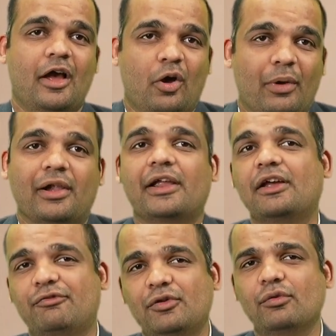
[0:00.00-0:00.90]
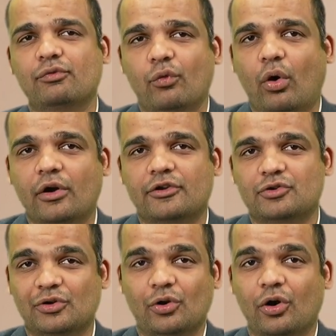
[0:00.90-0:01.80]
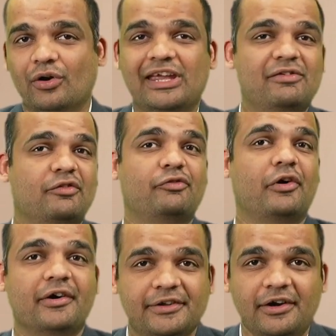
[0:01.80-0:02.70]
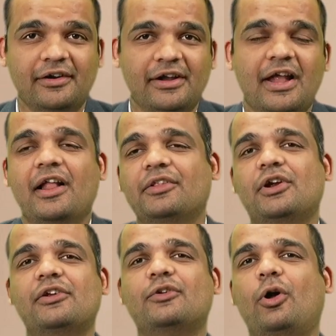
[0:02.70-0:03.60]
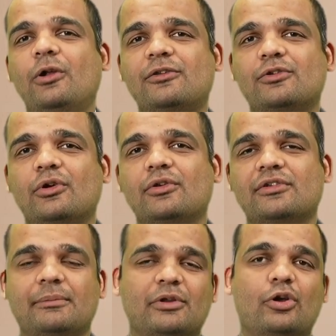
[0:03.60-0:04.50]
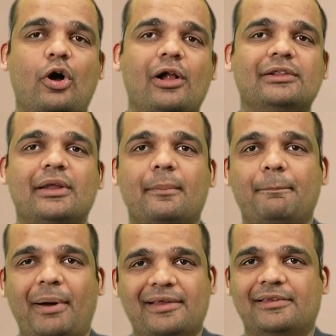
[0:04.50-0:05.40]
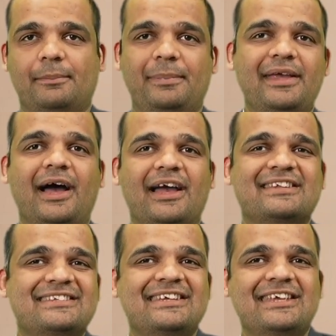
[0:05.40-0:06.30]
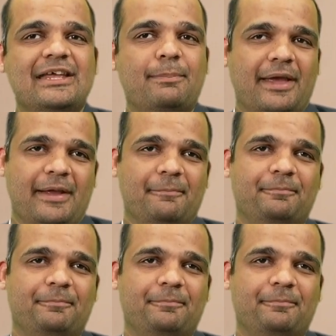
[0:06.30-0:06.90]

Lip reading: Well, if you want to go even further, there is also something called Bicep, B-I-C-E-P,